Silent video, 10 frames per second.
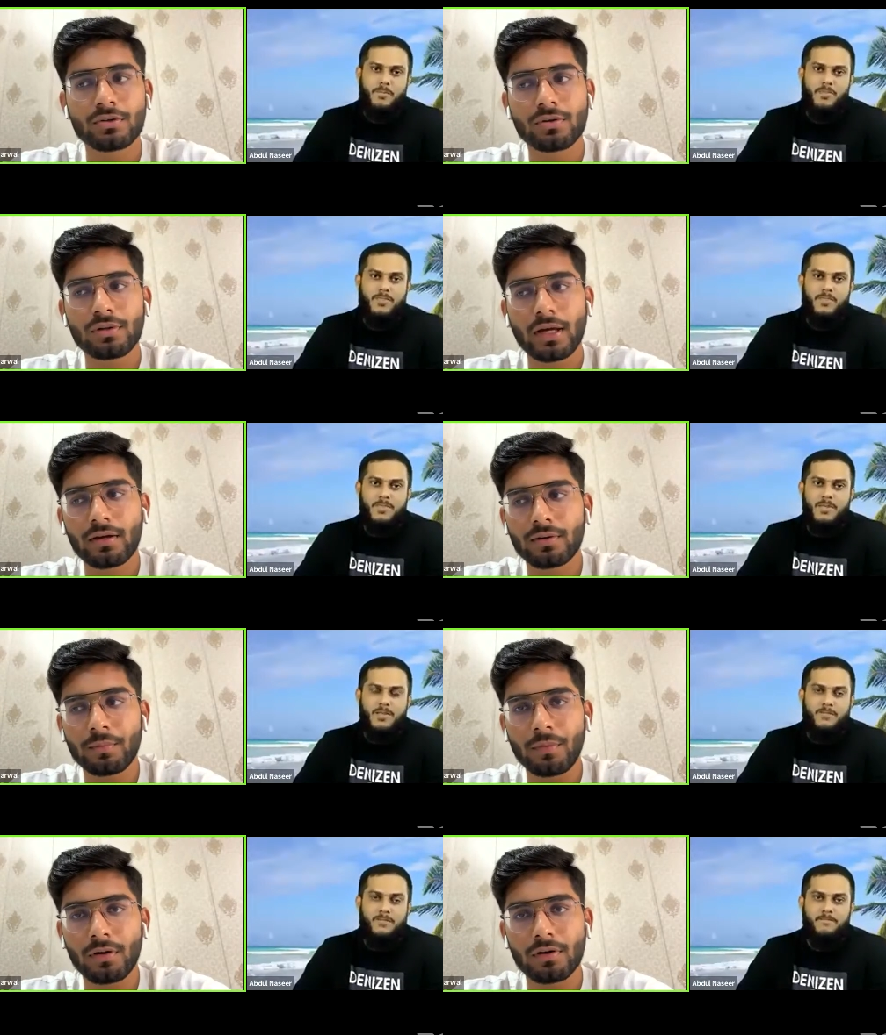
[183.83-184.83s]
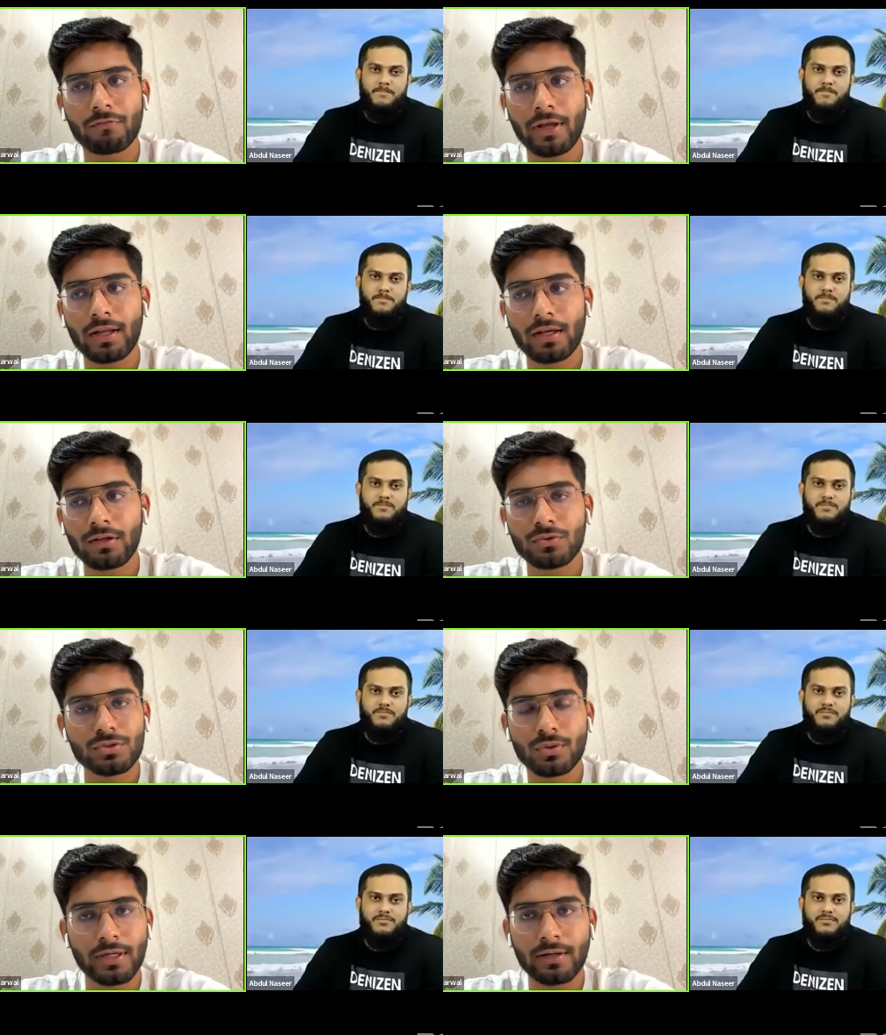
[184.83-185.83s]
Speaker 1: uh, so like uh, uh, when I
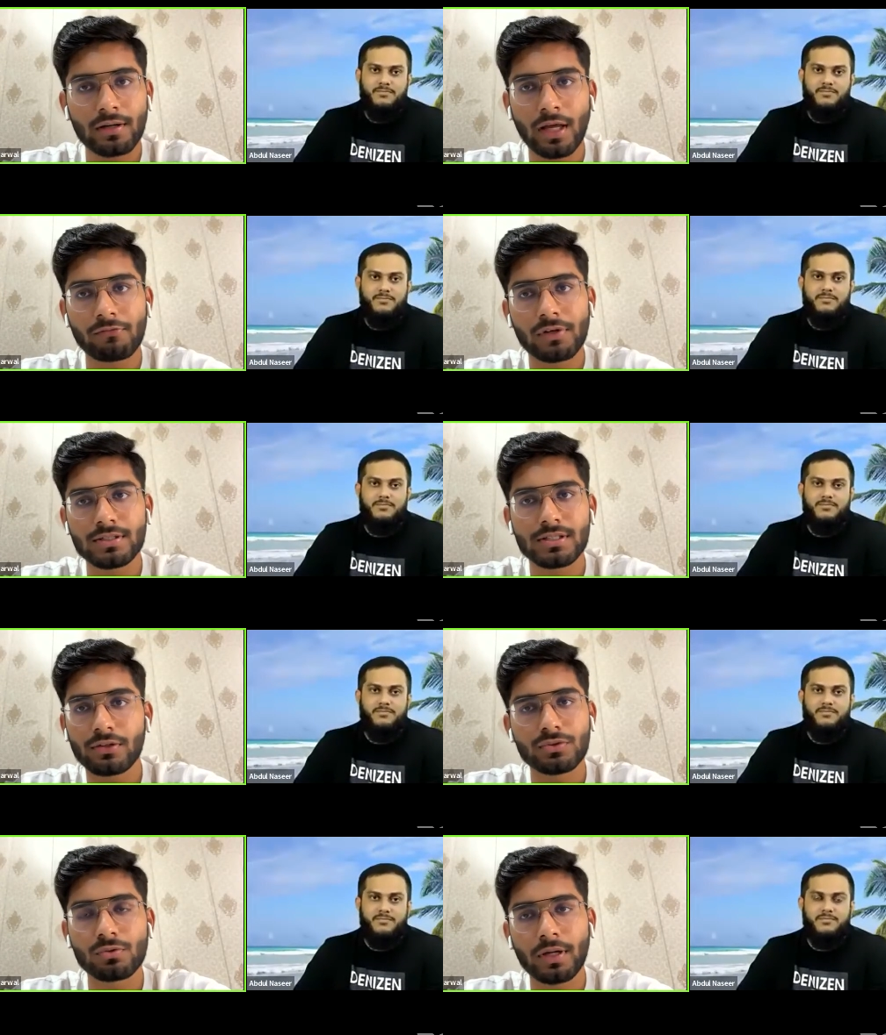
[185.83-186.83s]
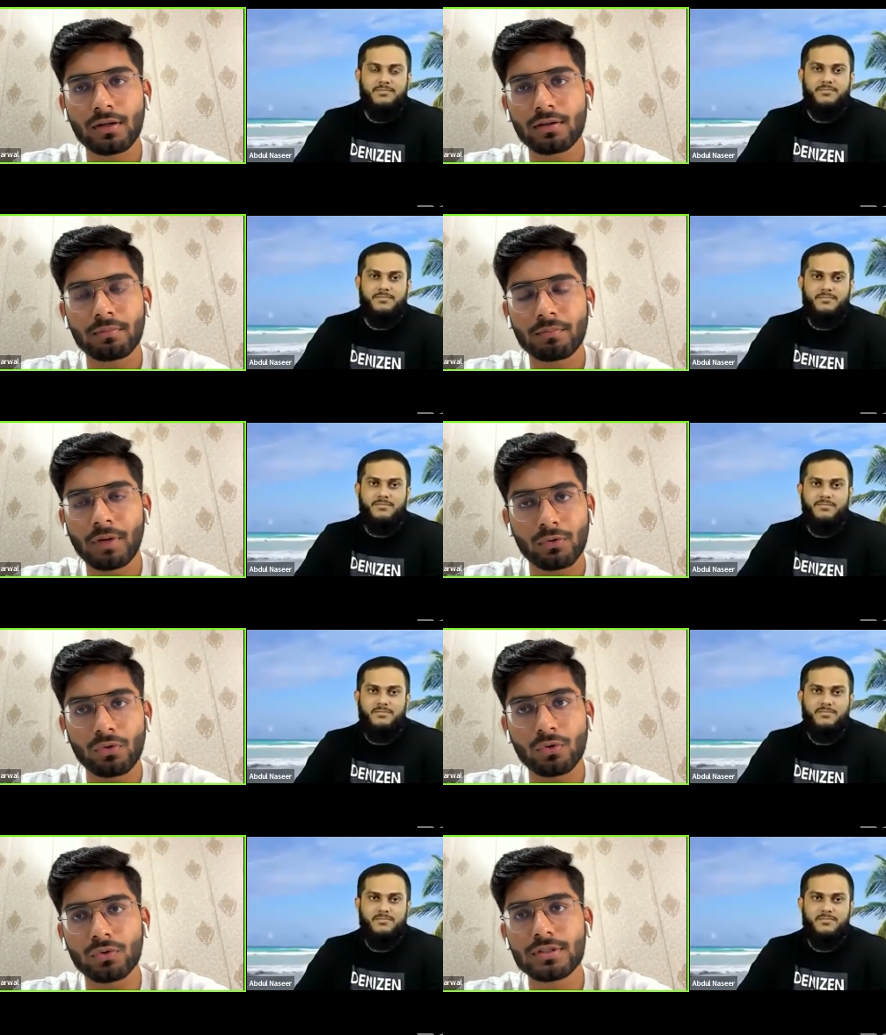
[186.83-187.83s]
used to attend a live classes, I used to make uh, my
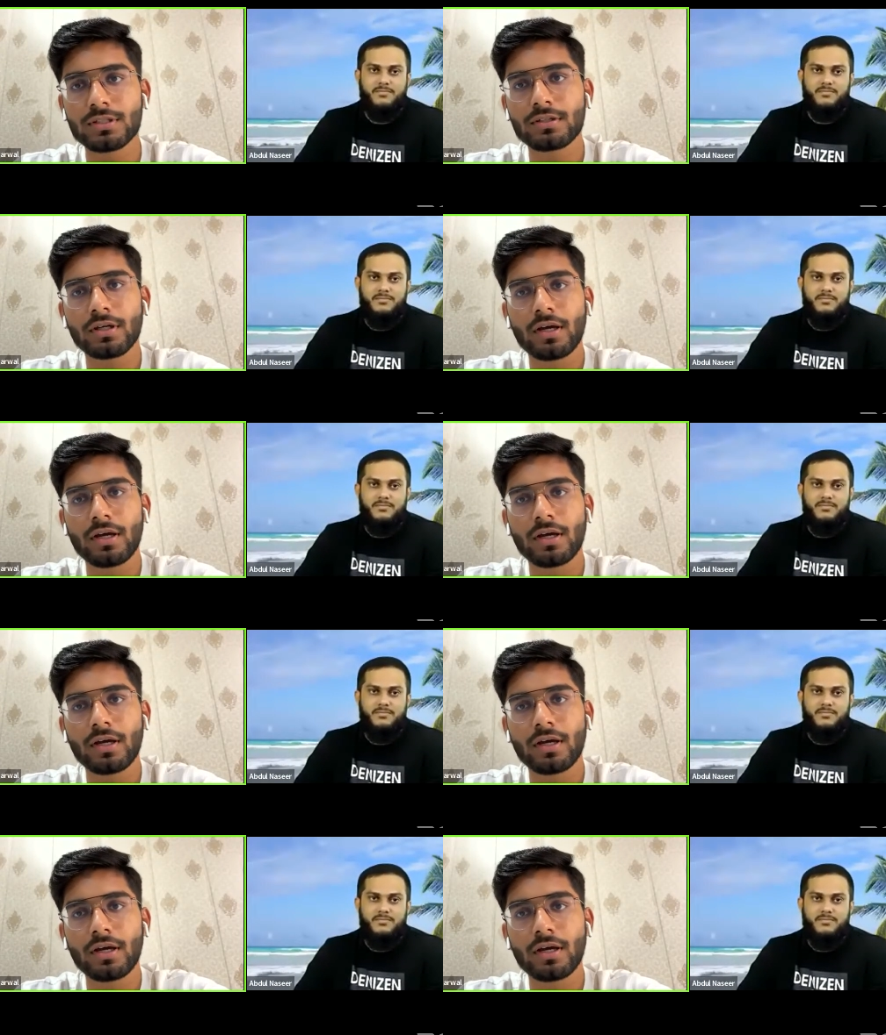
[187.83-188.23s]
own notes,